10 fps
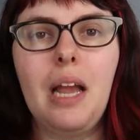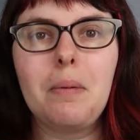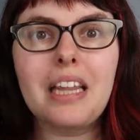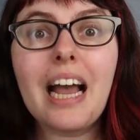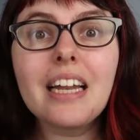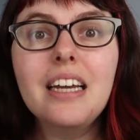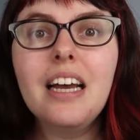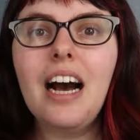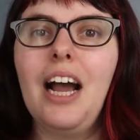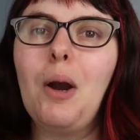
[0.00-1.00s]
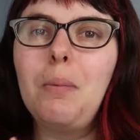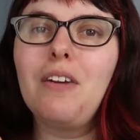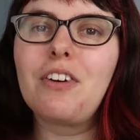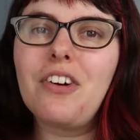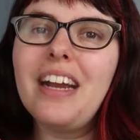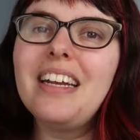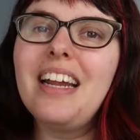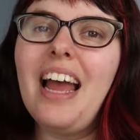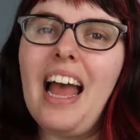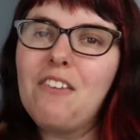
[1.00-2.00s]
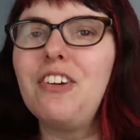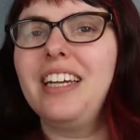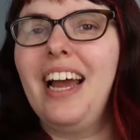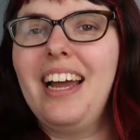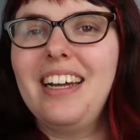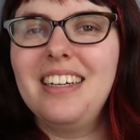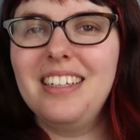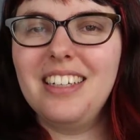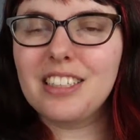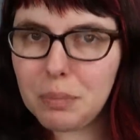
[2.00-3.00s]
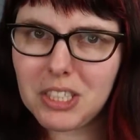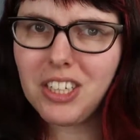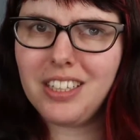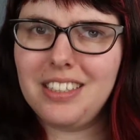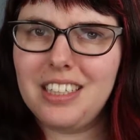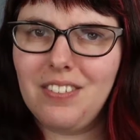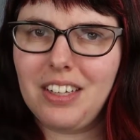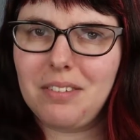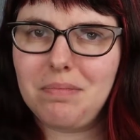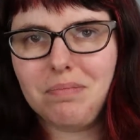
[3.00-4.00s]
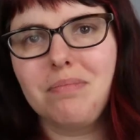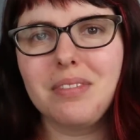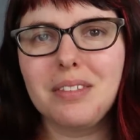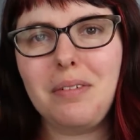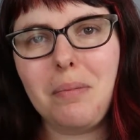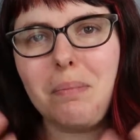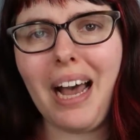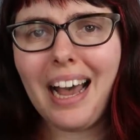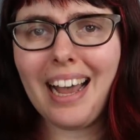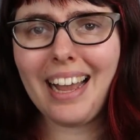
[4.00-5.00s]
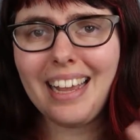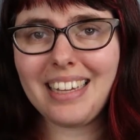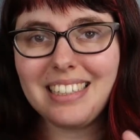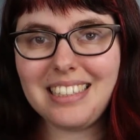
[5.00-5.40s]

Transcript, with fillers: And with that, I hope you have a great every day, especially on Thanksgiving. Bye.